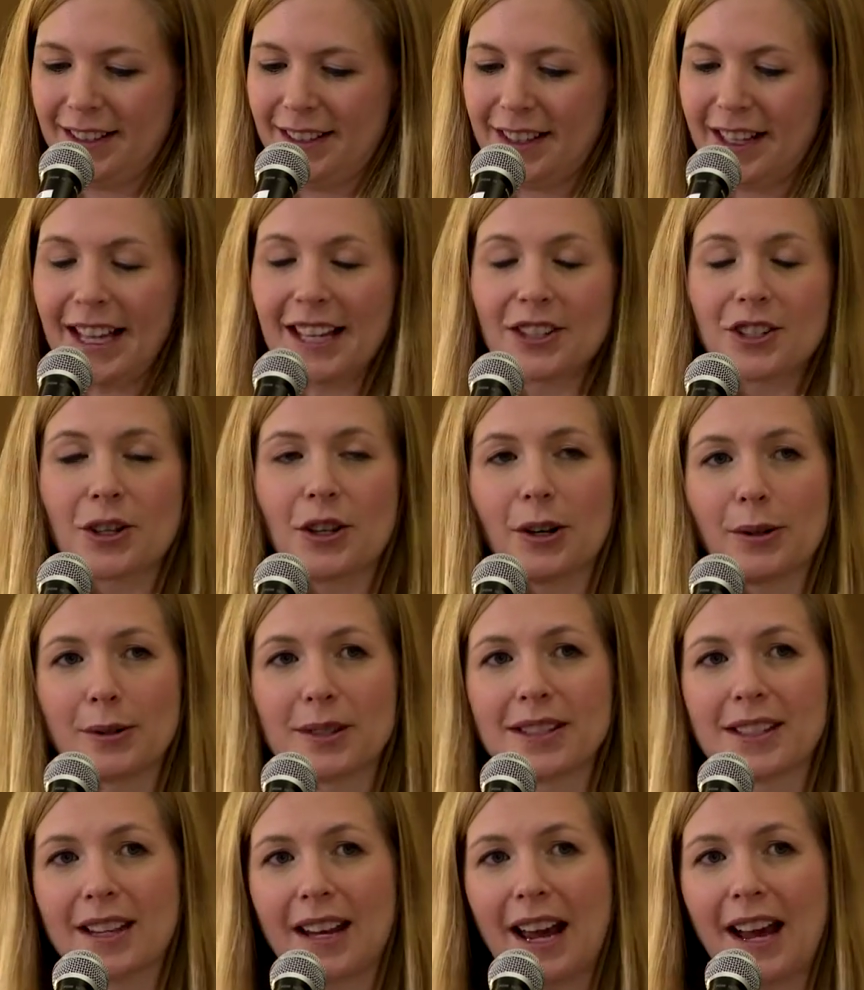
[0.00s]
catch
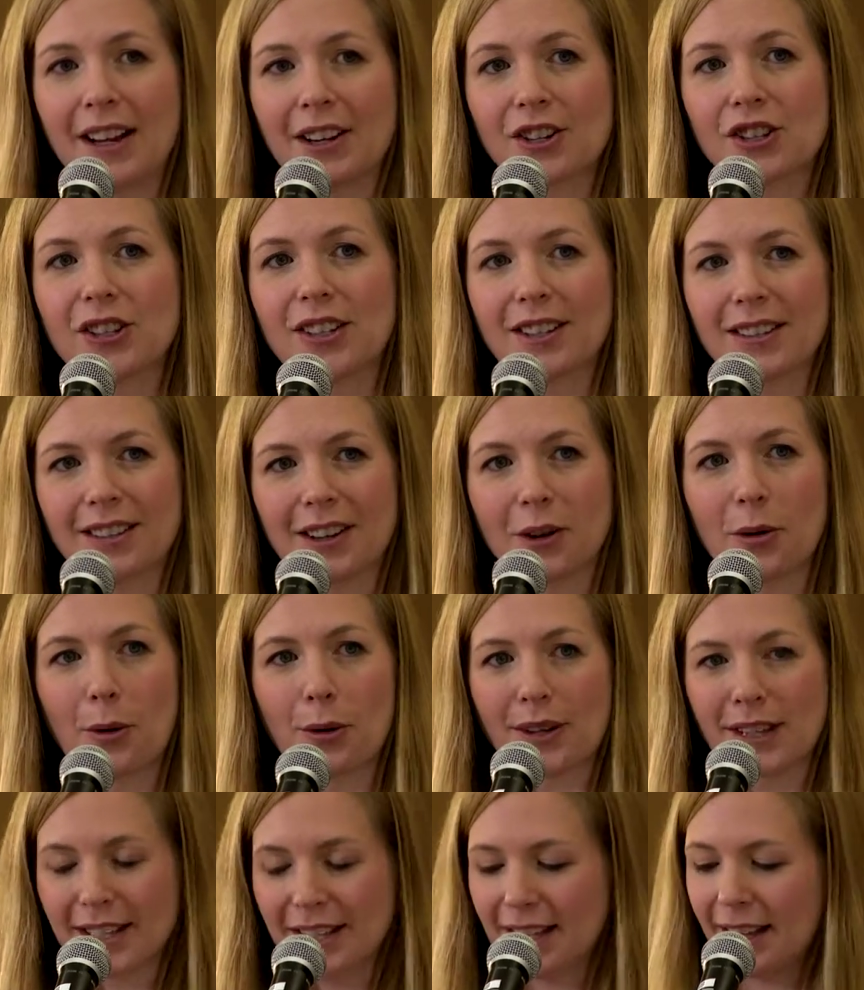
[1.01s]
ghosts in action,
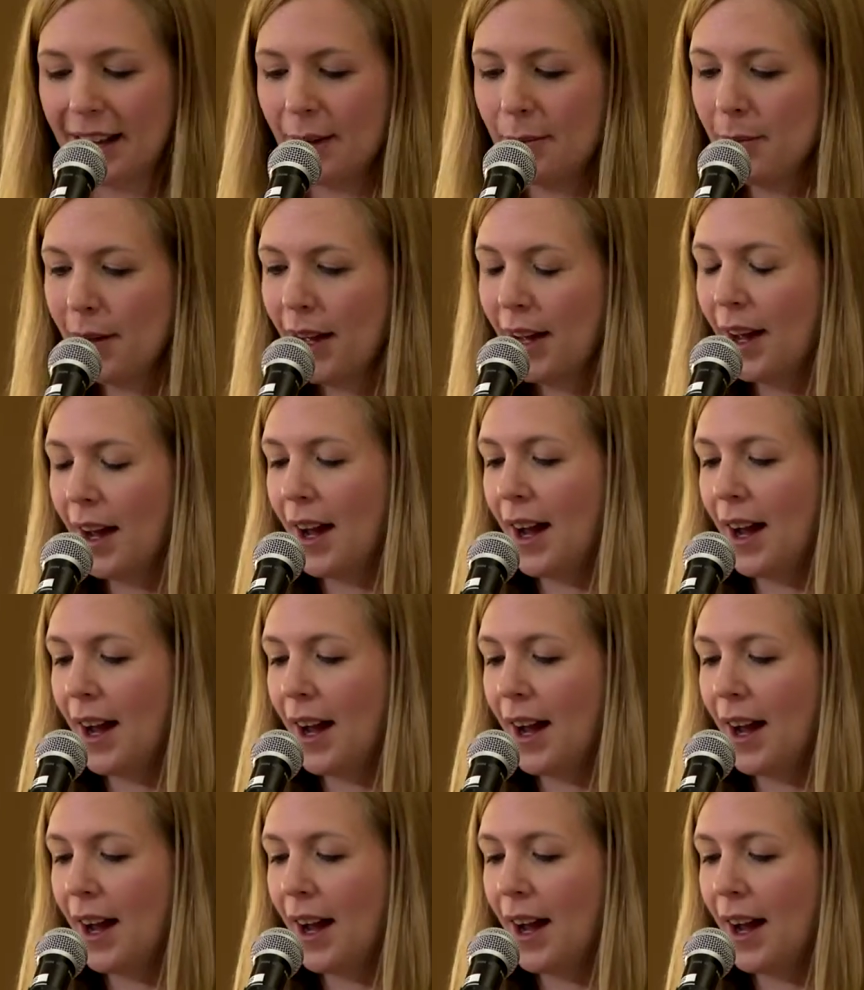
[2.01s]
according to them.